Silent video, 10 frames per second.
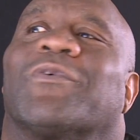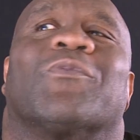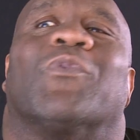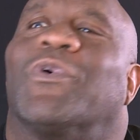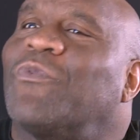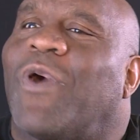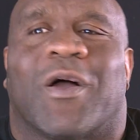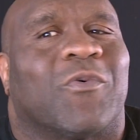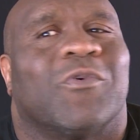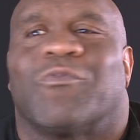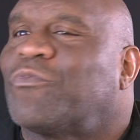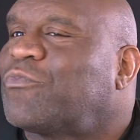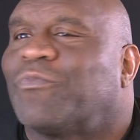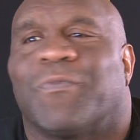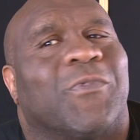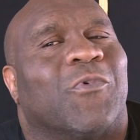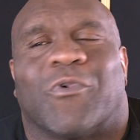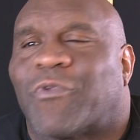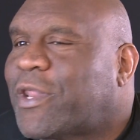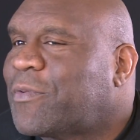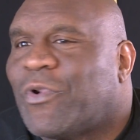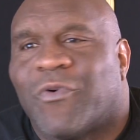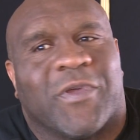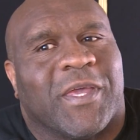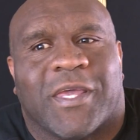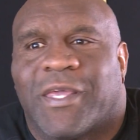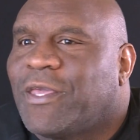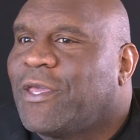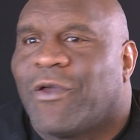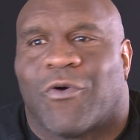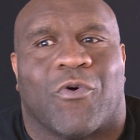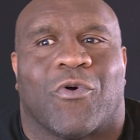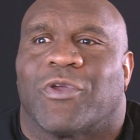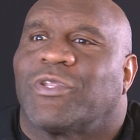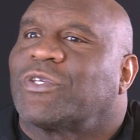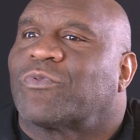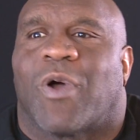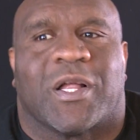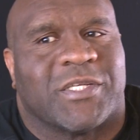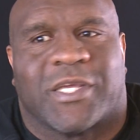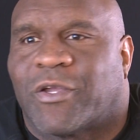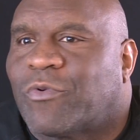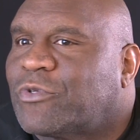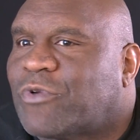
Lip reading: we'll rent a movie or just watch it here. We'll